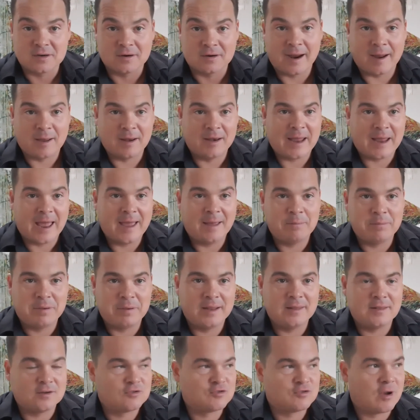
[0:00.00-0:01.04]
I played
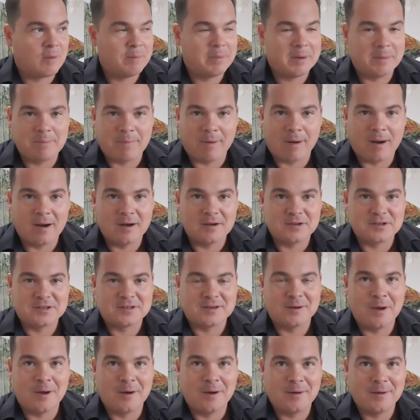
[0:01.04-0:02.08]
the trumpet parts, you
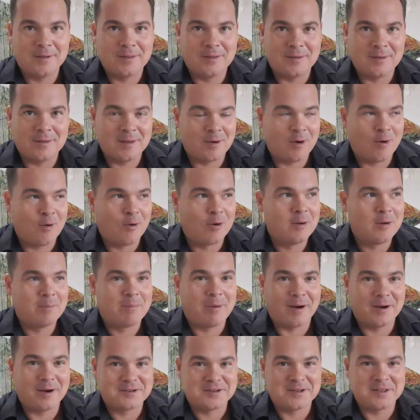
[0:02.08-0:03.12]
know, and the horn
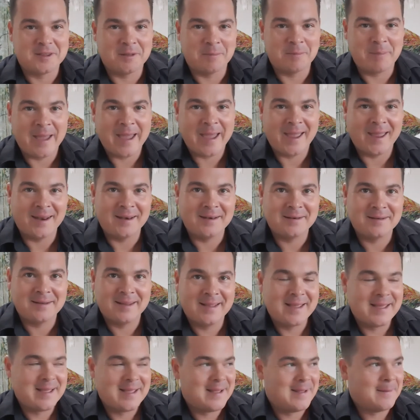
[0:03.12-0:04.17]
parts in the band.
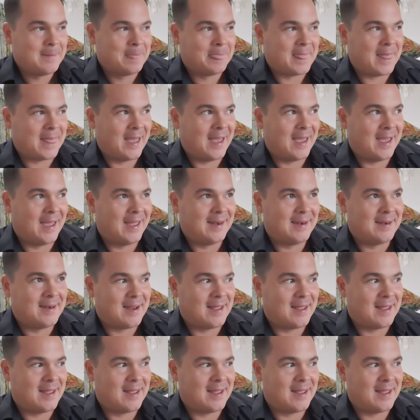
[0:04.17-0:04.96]
And